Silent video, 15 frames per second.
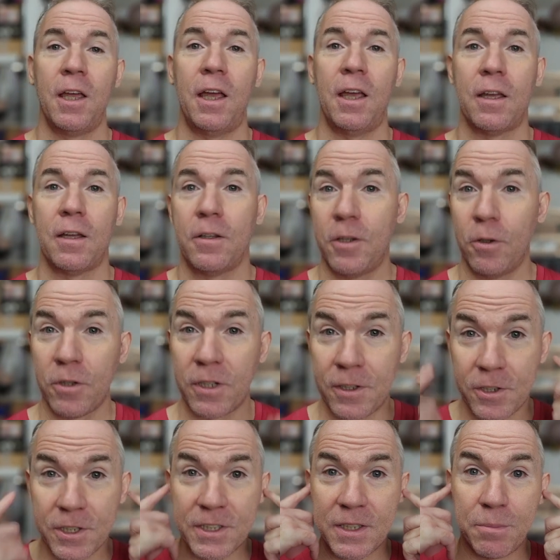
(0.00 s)
Don't
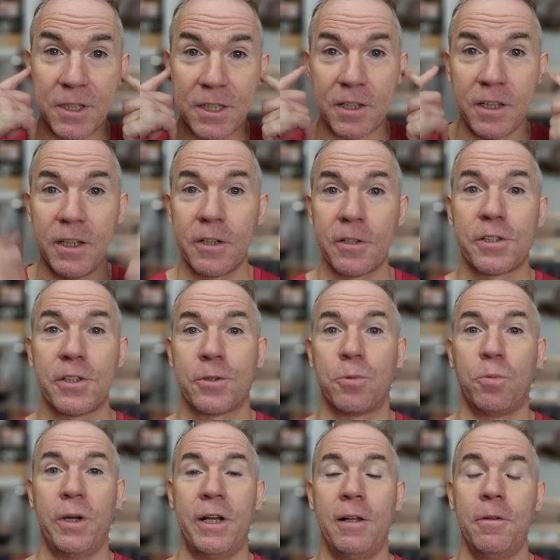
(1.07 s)
underestimate the ears
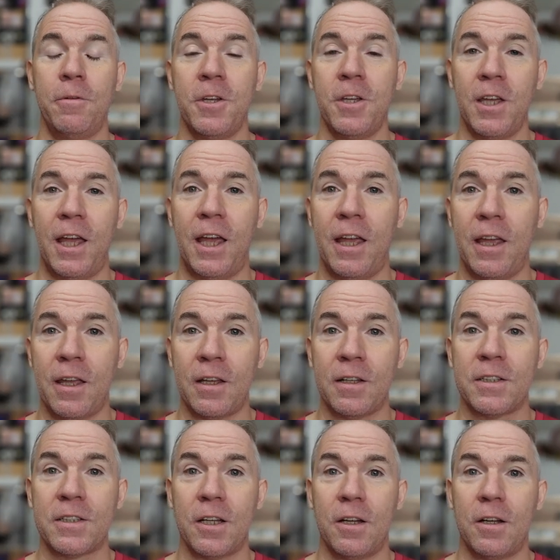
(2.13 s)
as well,
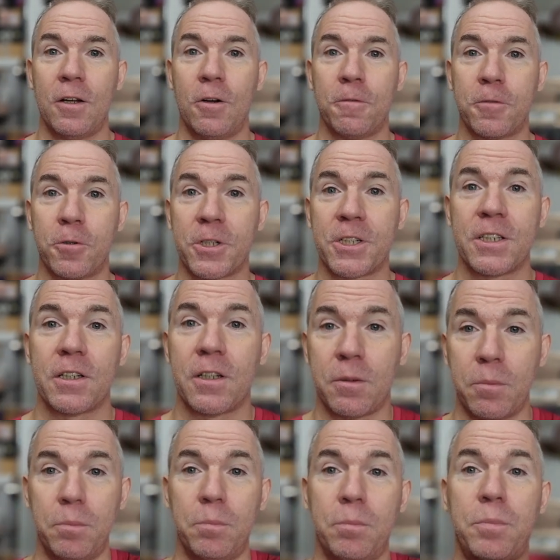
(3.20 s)
and of course
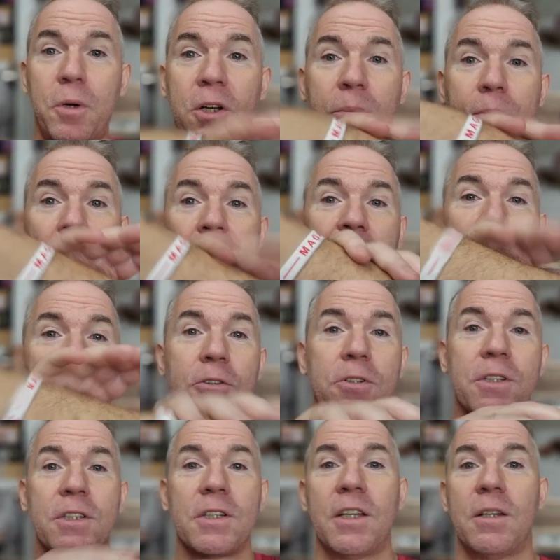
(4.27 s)
body parts, so
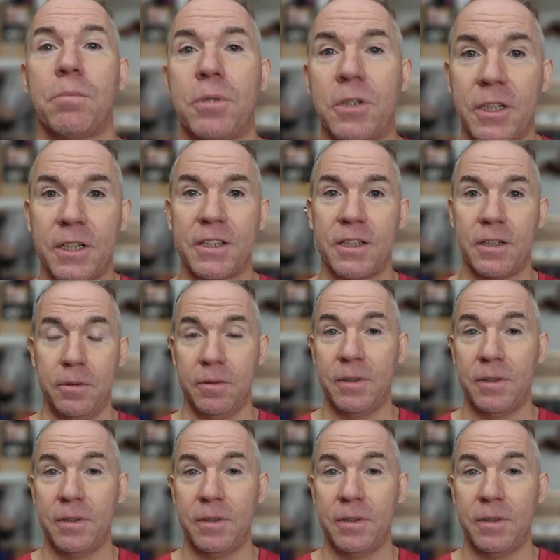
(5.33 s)
skin parts.